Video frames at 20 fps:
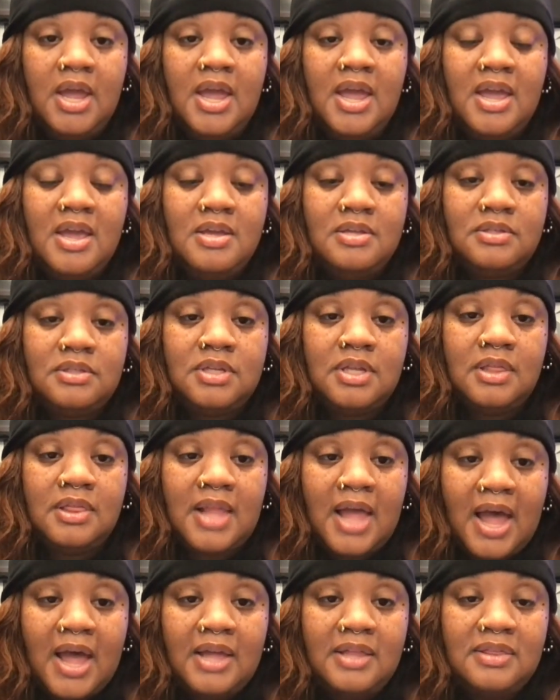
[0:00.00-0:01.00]
It's a
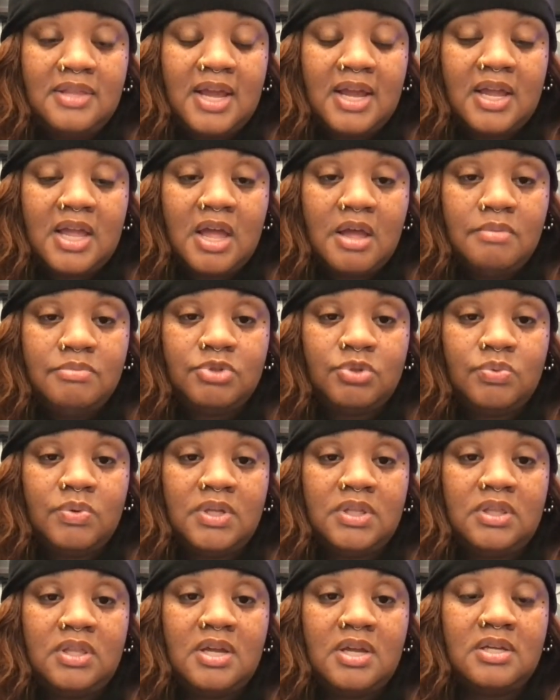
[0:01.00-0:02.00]
lot that comes
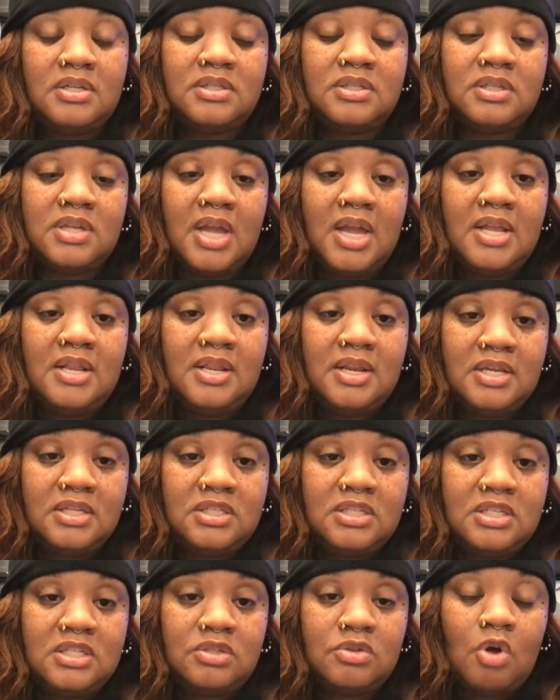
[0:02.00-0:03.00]
with this, and
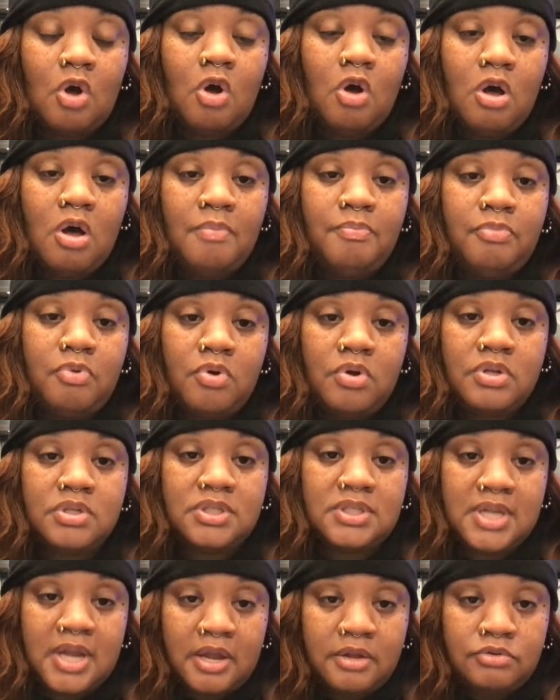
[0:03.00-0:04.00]
this is all boils
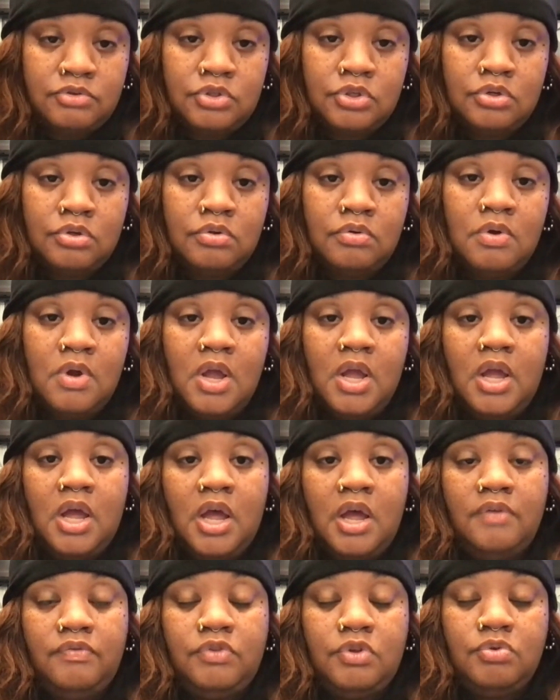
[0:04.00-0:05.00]
down to
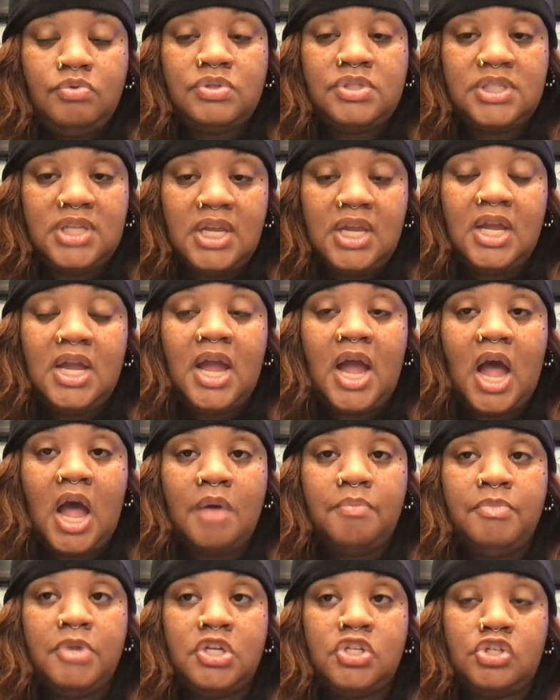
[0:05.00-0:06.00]
of you seeing how
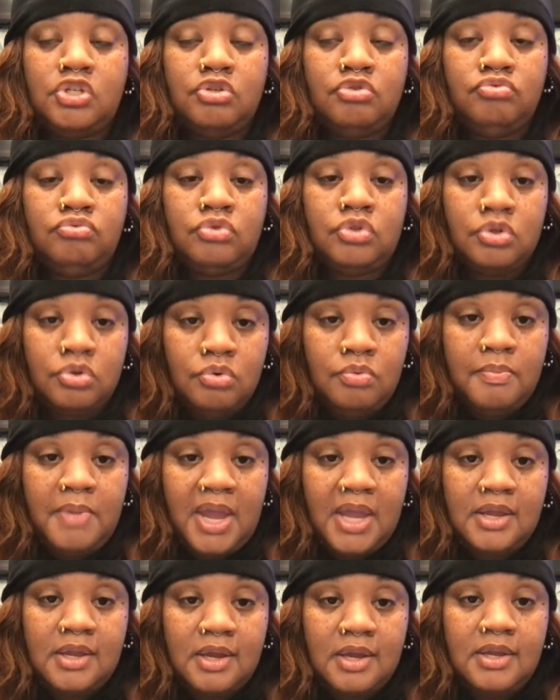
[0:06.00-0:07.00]
much you do
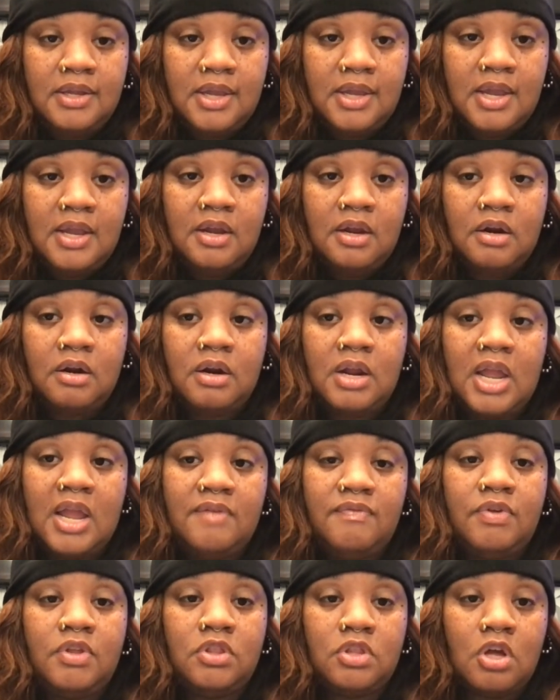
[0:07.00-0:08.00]
make a year.
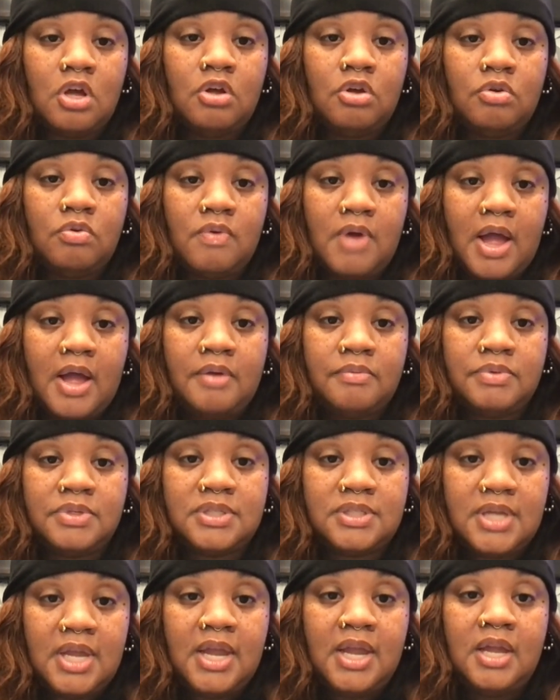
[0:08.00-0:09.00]
Even though I was
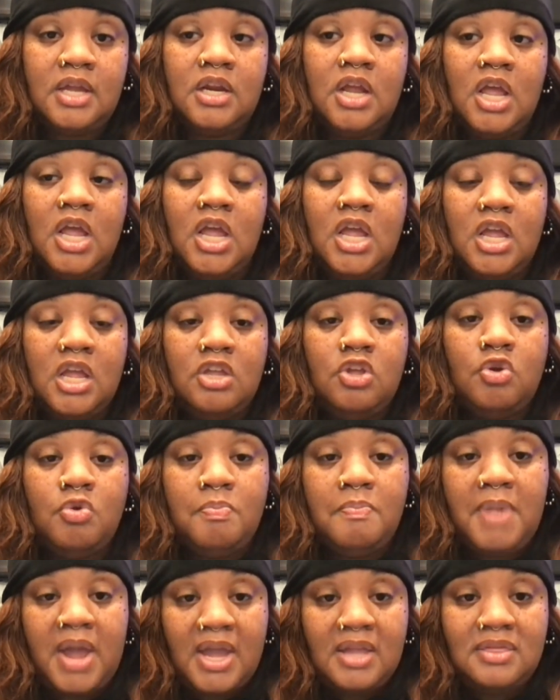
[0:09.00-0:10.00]
saying you
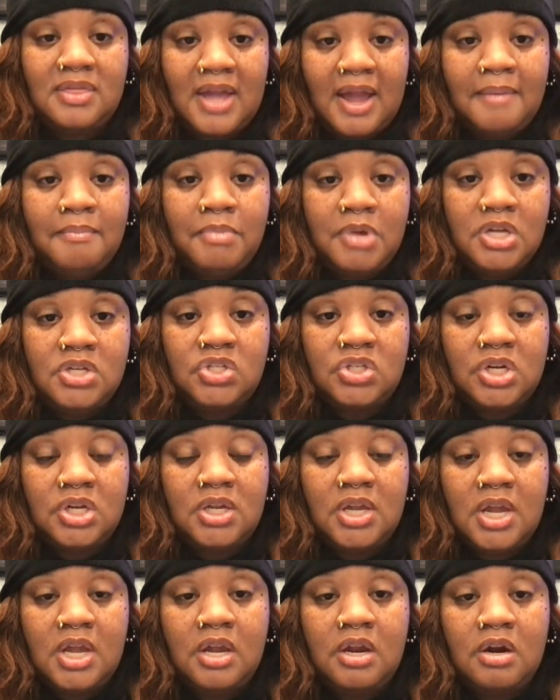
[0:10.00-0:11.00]
make that much a
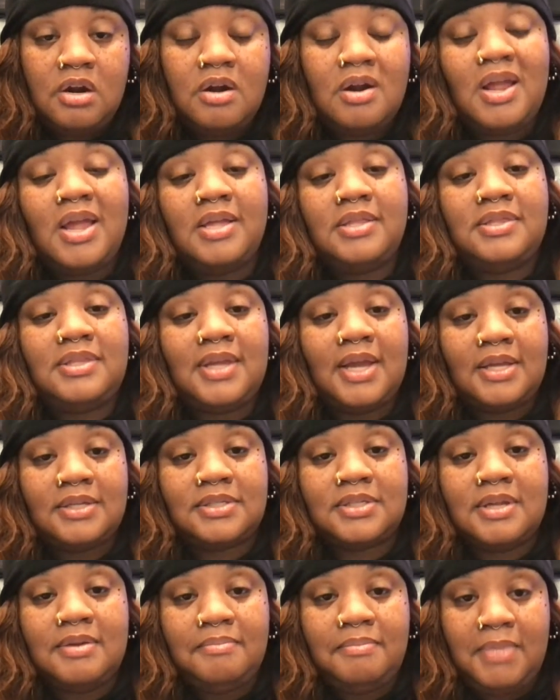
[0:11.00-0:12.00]
year, it
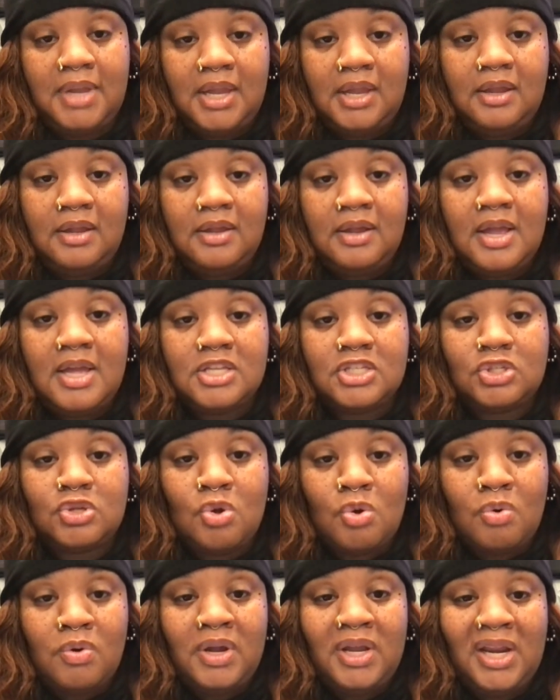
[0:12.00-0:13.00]
doesn't mean it's
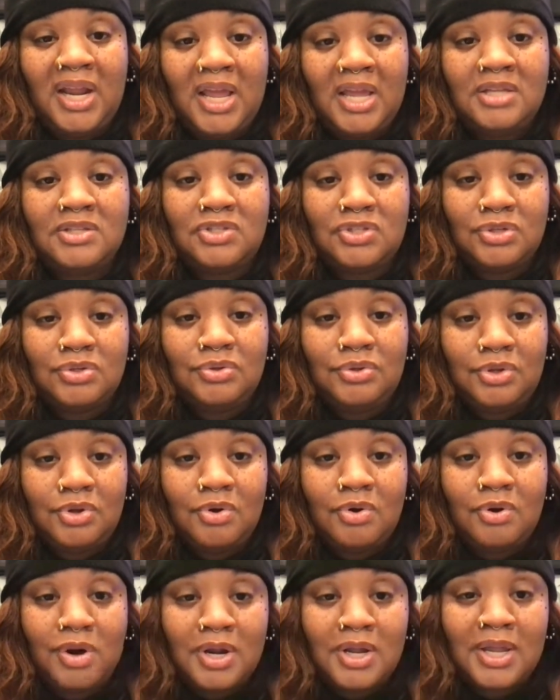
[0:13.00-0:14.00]
going into
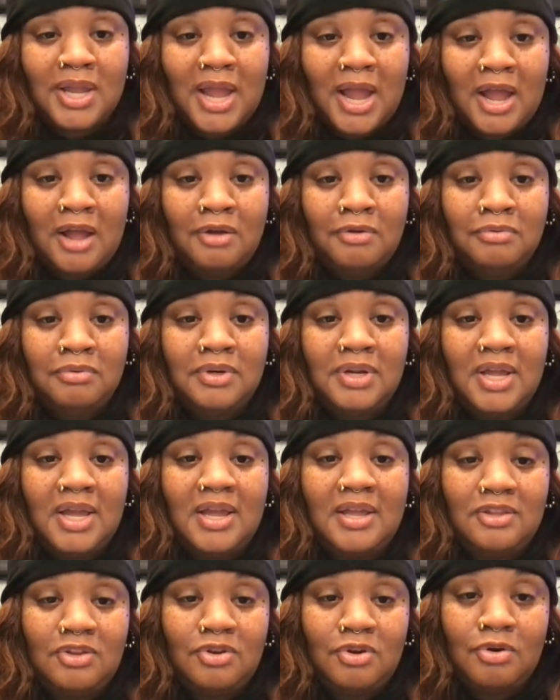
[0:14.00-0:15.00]
your account
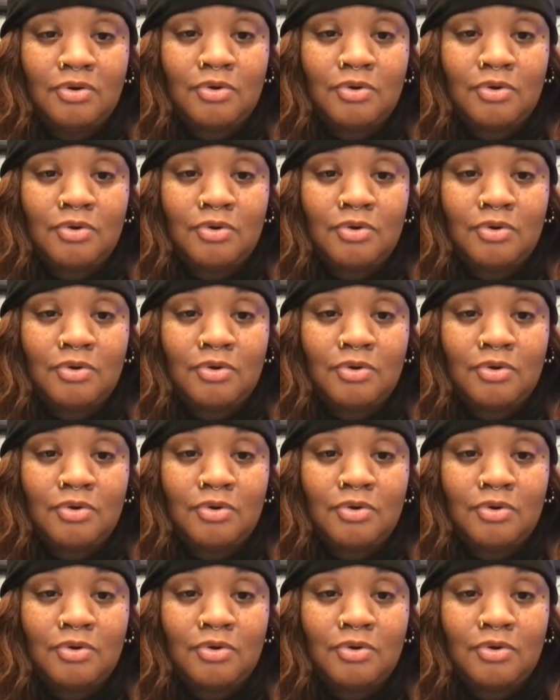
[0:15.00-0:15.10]
and you're